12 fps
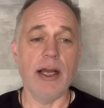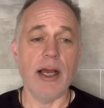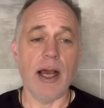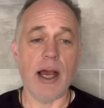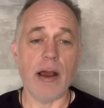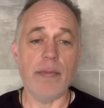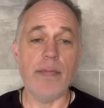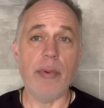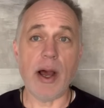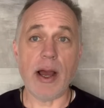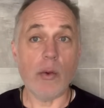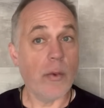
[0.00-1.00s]
Uh,
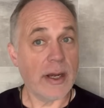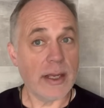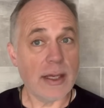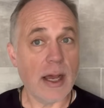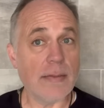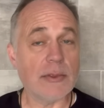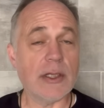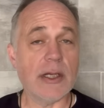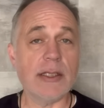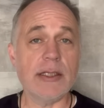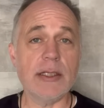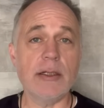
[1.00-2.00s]
but when it comes to
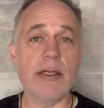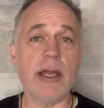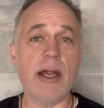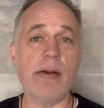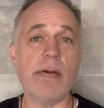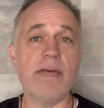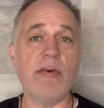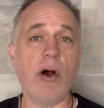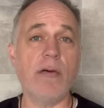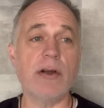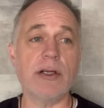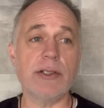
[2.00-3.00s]
concealed carry
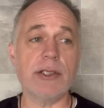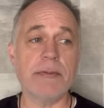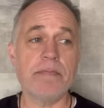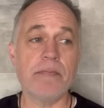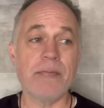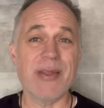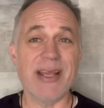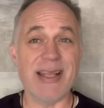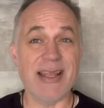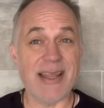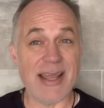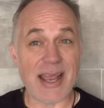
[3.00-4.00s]
revolvers,
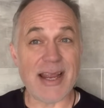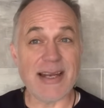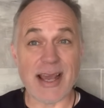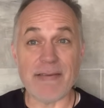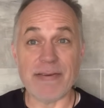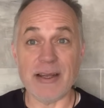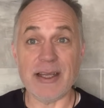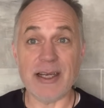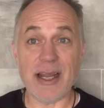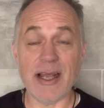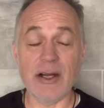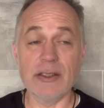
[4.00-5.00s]
they definitely
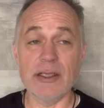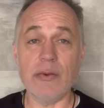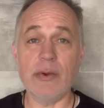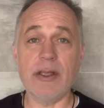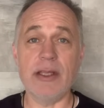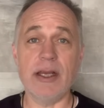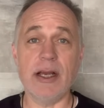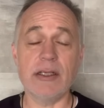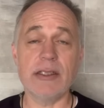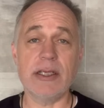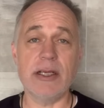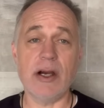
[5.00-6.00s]
nailed it with the L
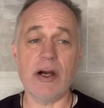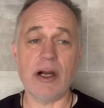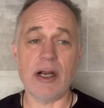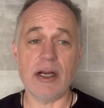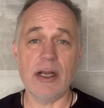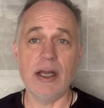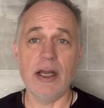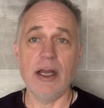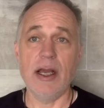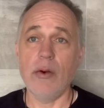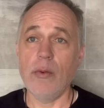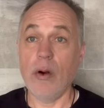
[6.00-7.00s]
C R.
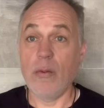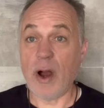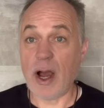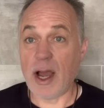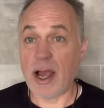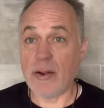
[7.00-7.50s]
Well, why?